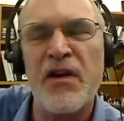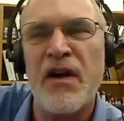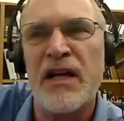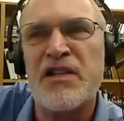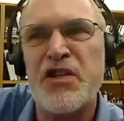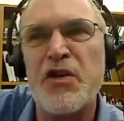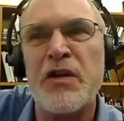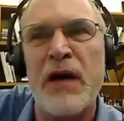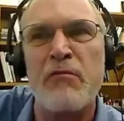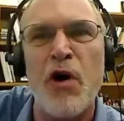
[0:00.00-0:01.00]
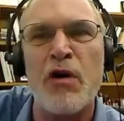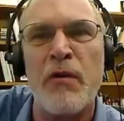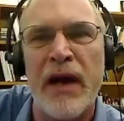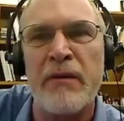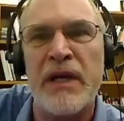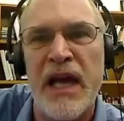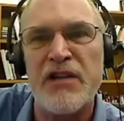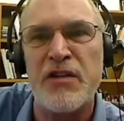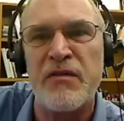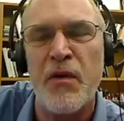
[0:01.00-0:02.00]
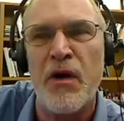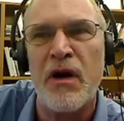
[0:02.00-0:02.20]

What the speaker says: student I wrote a recommendation for